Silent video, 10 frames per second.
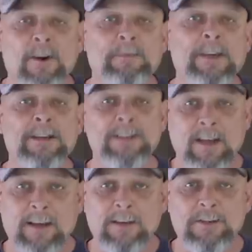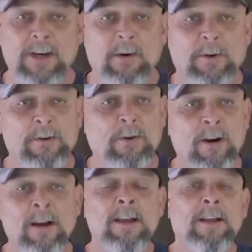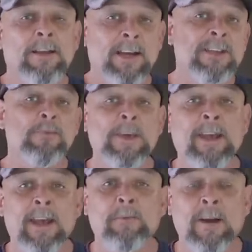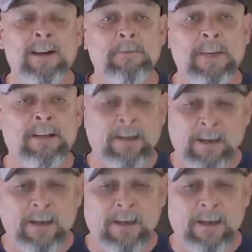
RV sliding shower door. Yes, we can recommend it.